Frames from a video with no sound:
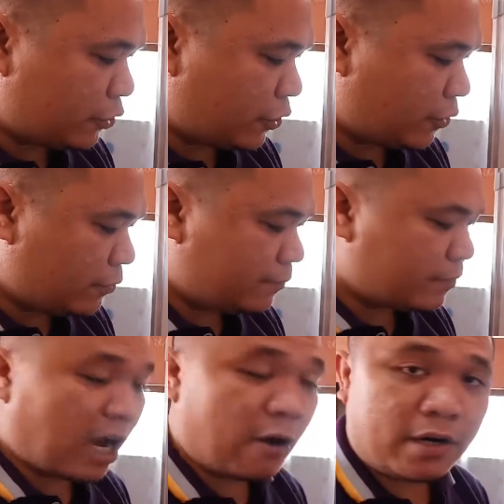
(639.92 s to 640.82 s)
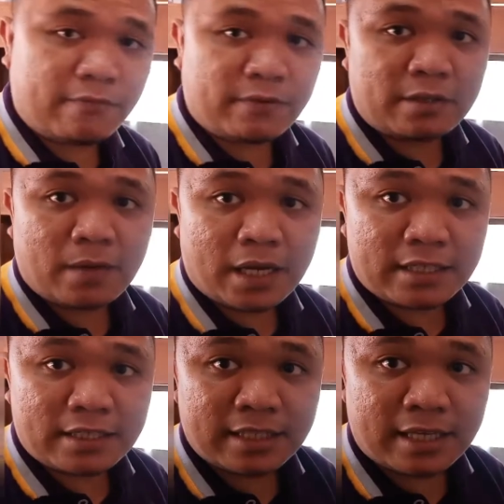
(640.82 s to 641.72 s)
So our verb
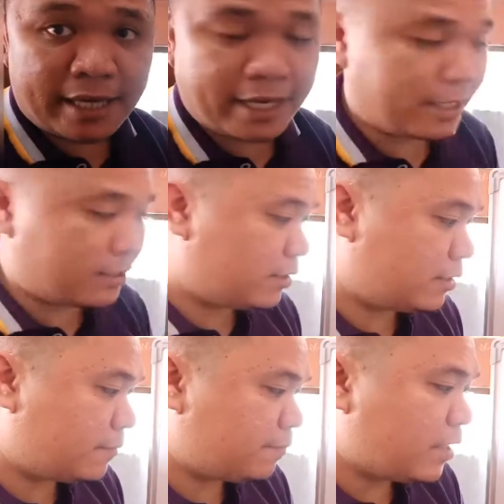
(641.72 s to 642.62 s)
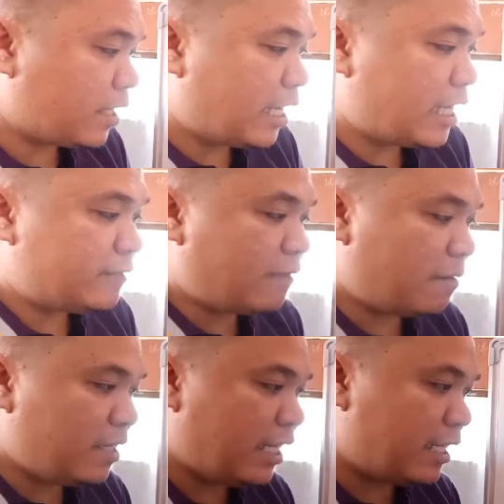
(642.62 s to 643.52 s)
is is. His
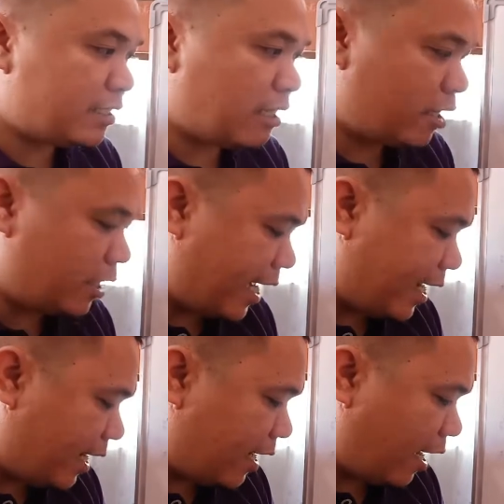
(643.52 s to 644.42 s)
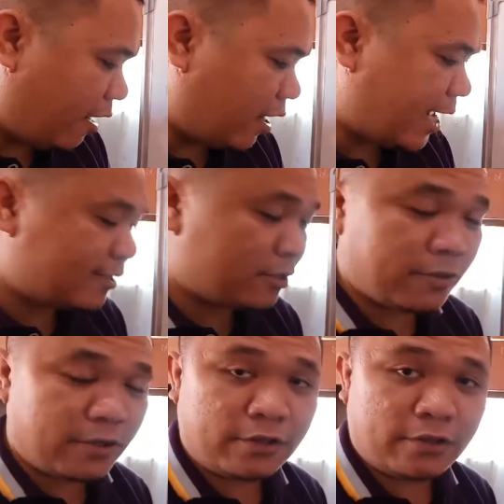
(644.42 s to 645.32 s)
family are getting
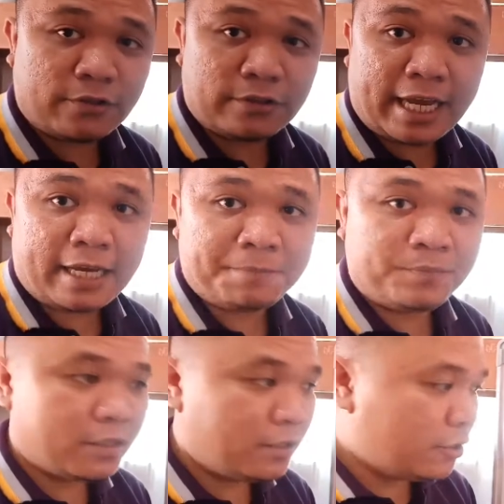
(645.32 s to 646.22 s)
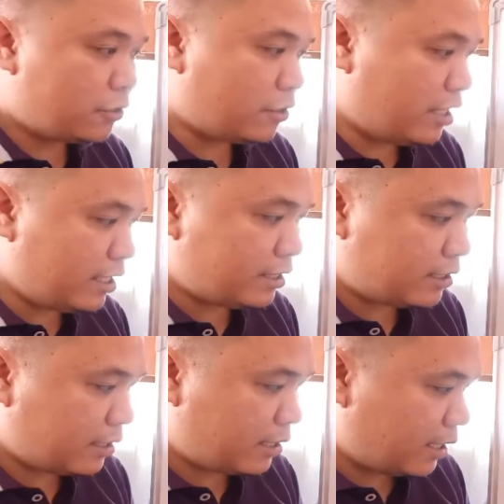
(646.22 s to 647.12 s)
haircuts today. So
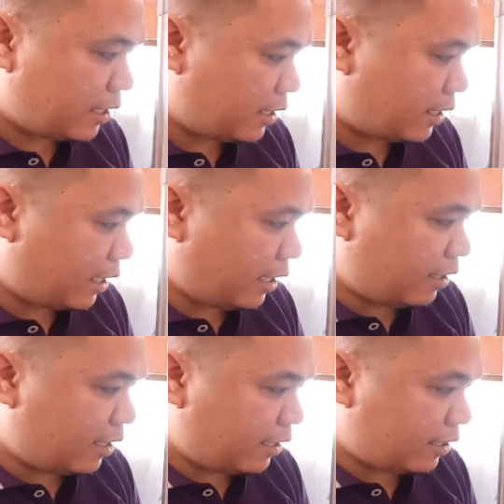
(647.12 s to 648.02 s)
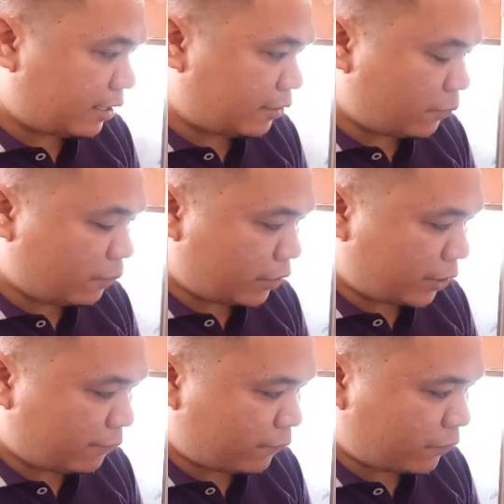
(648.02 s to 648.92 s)
this here another
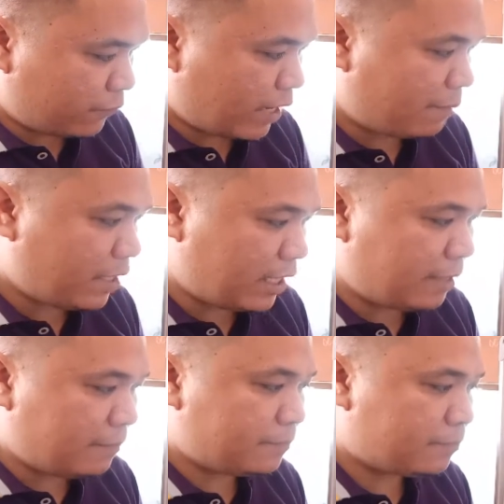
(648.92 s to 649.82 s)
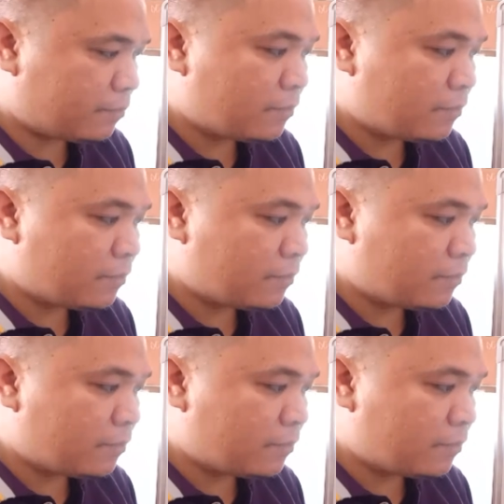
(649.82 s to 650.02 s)
word for family.